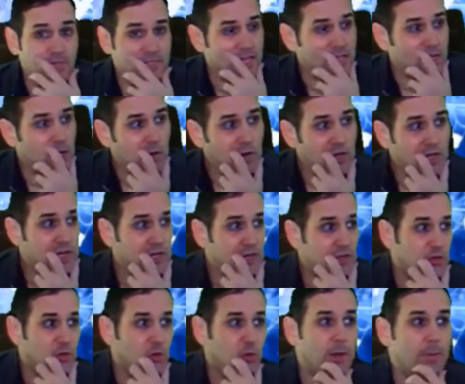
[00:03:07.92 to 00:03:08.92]
is I don't
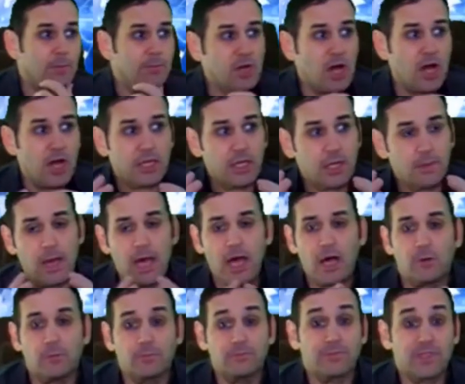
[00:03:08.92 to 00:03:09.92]
hear Trump talking
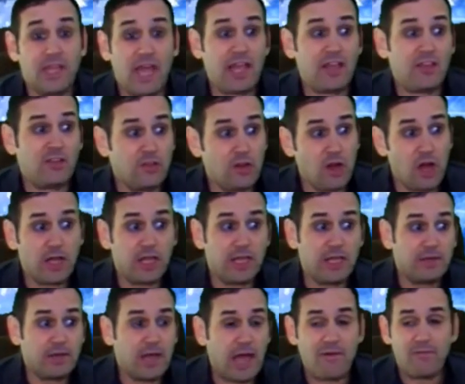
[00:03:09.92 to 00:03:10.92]
about gang
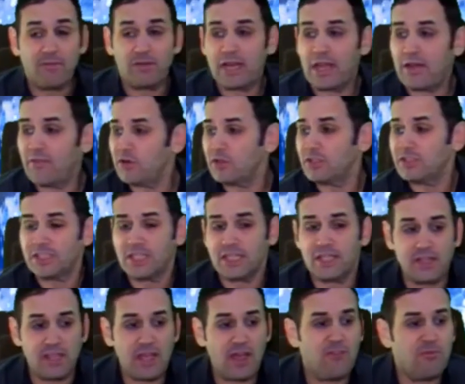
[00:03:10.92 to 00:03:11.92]
stalking. I have never
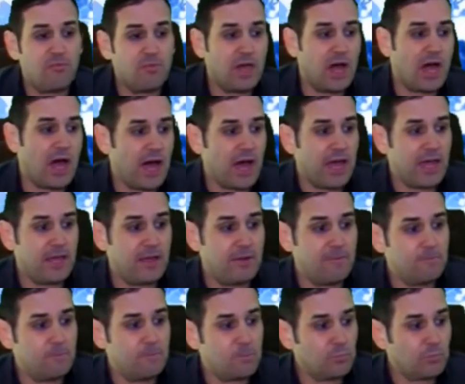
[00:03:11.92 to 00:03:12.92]
seen the FBI
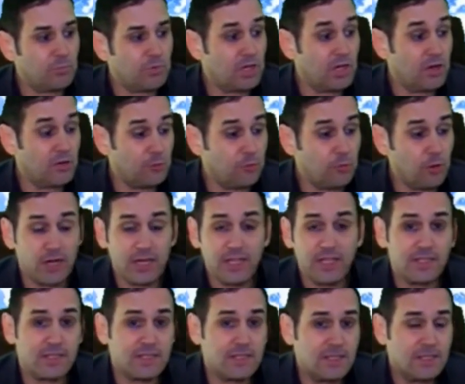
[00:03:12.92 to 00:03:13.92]
confront
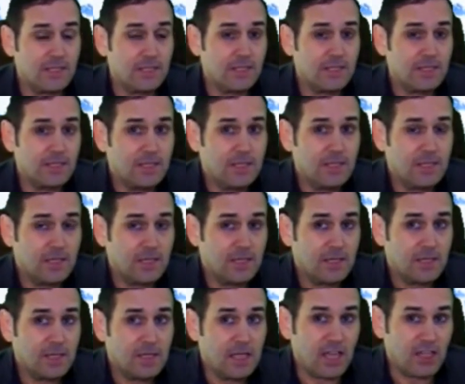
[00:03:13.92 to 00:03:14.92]
it,
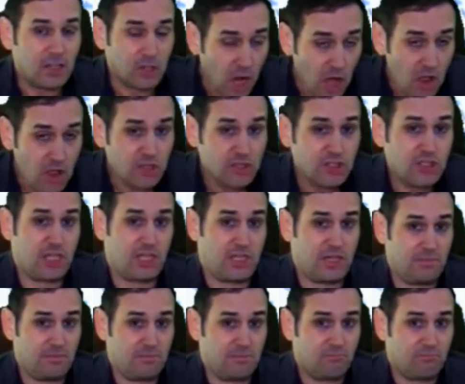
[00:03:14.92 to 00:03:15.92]
acknowledge
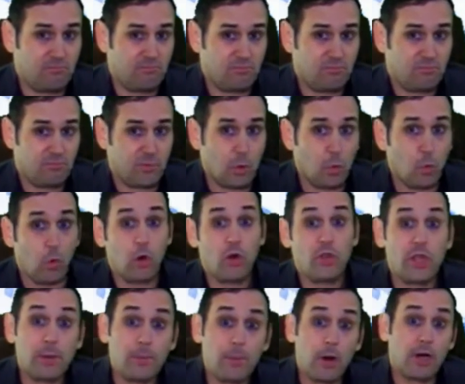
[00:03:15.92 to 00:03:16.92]
it,
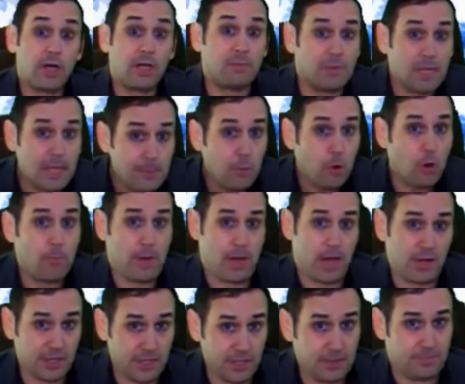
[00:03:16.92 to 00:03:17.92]
warn the American people
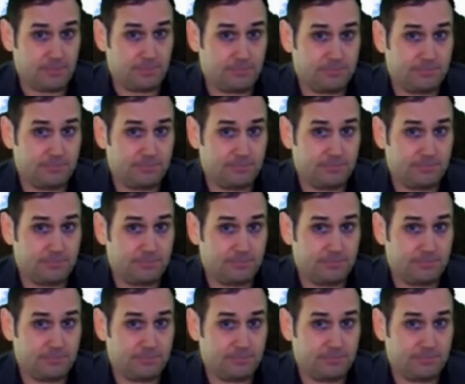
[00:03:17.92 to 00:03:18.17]
about it.